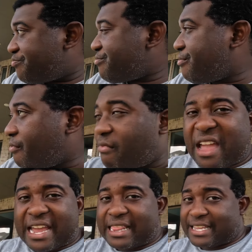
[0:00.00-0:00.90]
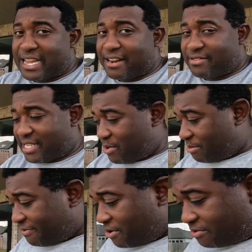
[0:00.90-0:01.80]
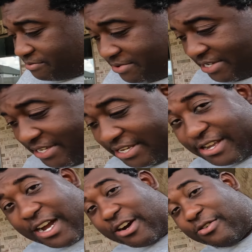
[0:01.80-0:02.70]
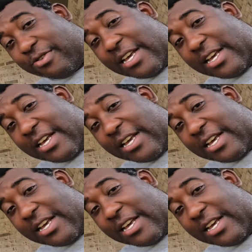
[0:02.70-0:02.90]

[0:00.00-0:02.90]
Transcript: And like y'all never seen one before, but here y'all go.